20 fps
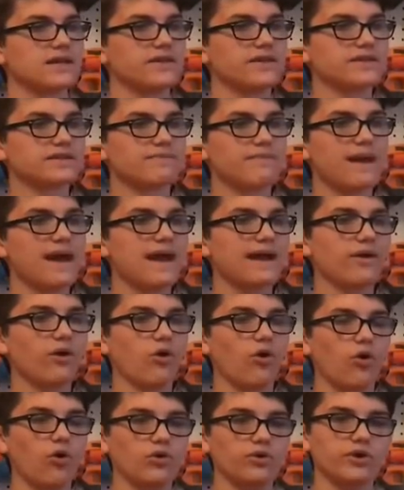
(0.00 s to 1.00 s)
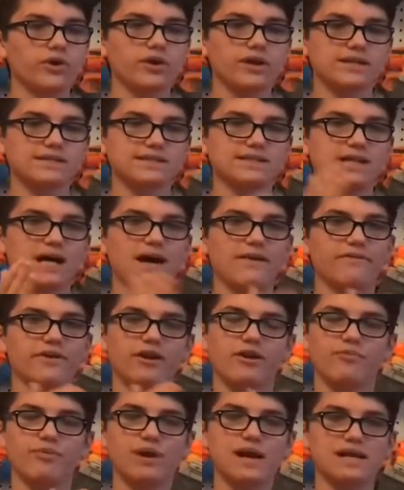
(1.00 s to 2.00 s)
This mag holder is not
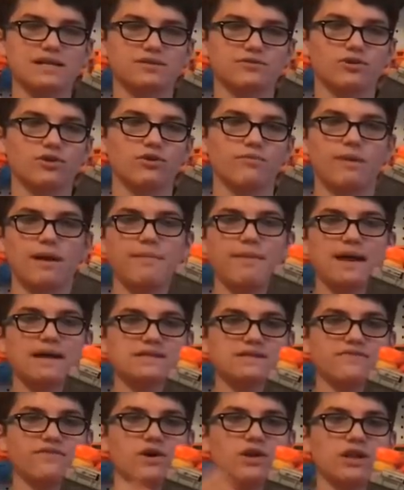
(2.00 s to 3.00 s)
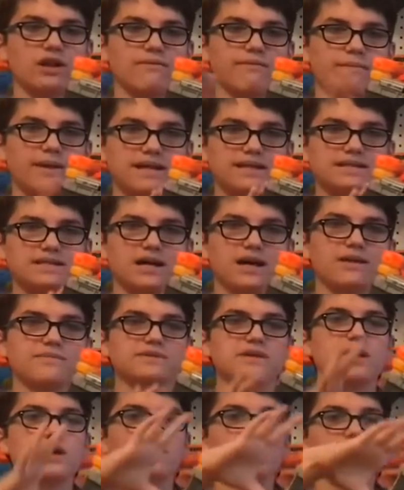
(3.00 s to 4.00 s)
very practical. My mags have fallen out many
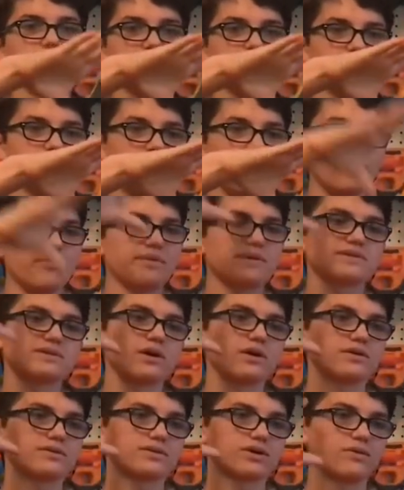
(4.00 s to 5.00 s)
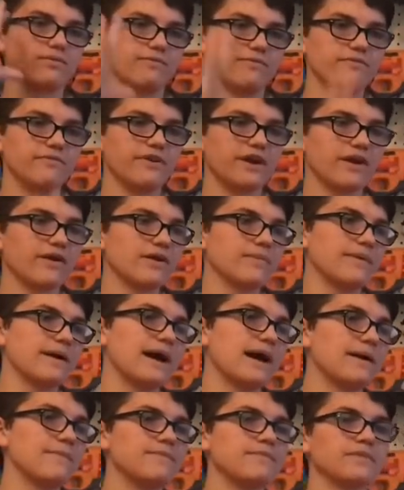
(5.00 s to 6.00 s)
times. The scope is also very
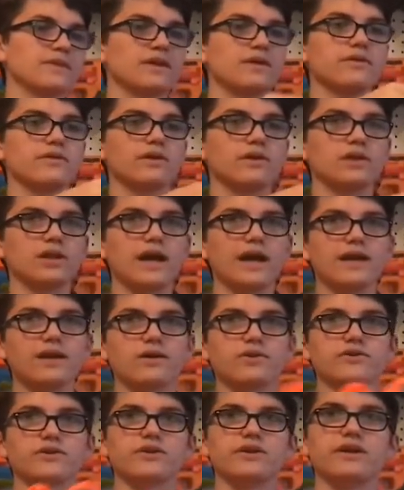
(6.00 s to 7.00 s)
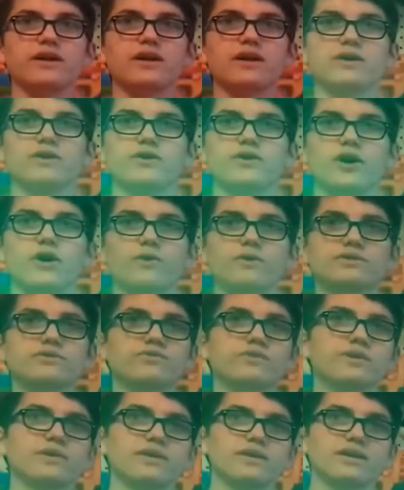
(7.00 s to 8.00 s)
bad. The light under here, no
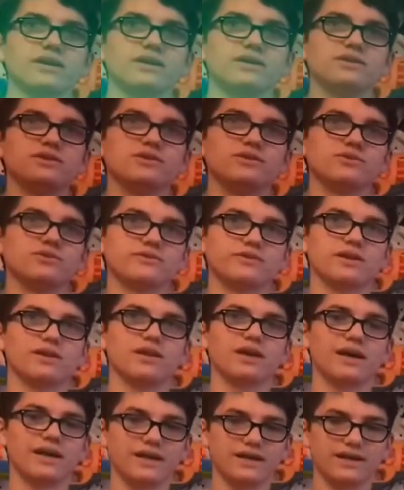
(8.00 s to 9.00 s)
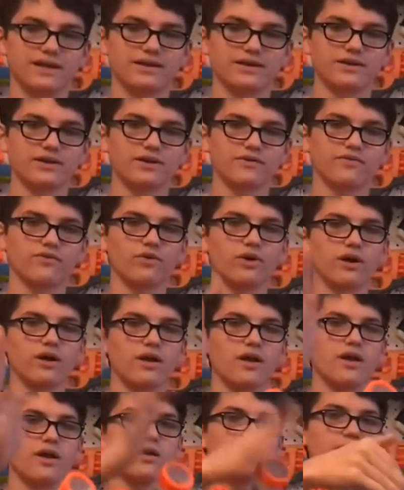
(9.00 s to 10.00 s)
one's really going to use a light in a Nerf war.
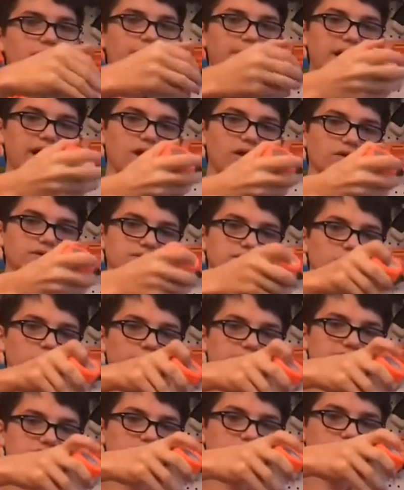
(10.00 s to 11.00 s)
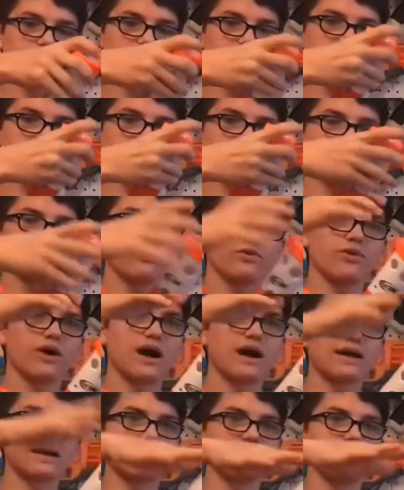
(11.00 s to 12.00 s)
The barrel is always good because
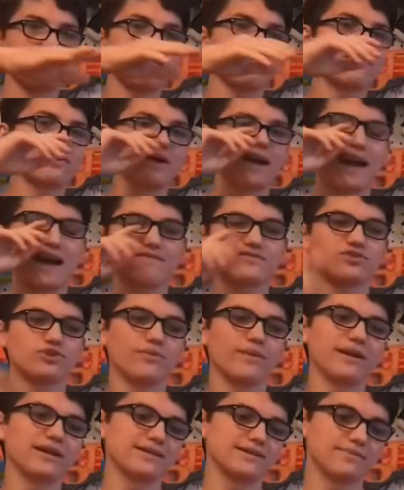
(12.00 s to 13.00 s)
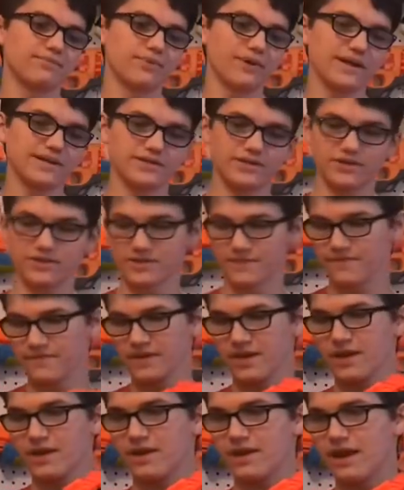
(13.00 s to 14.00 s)
I can never have too many suppressors.
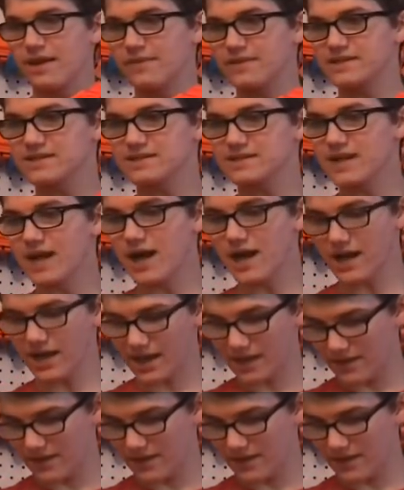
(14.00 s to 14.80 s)
And the stock,